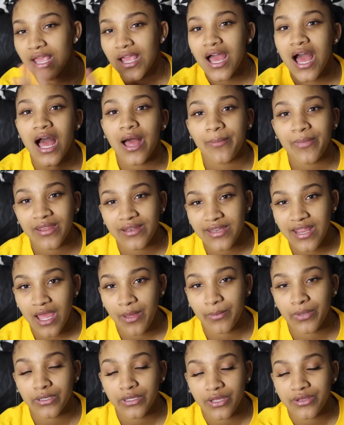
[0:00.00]
Comment
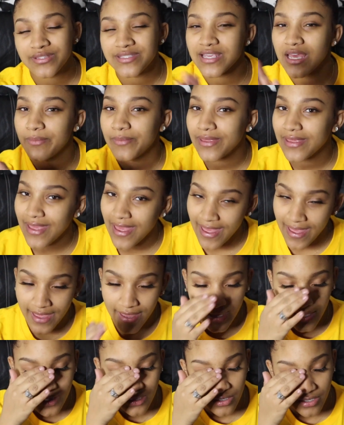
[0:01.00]
down below. Tell me,
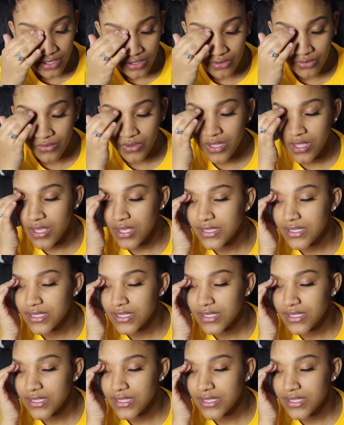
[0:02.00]
hey, you know,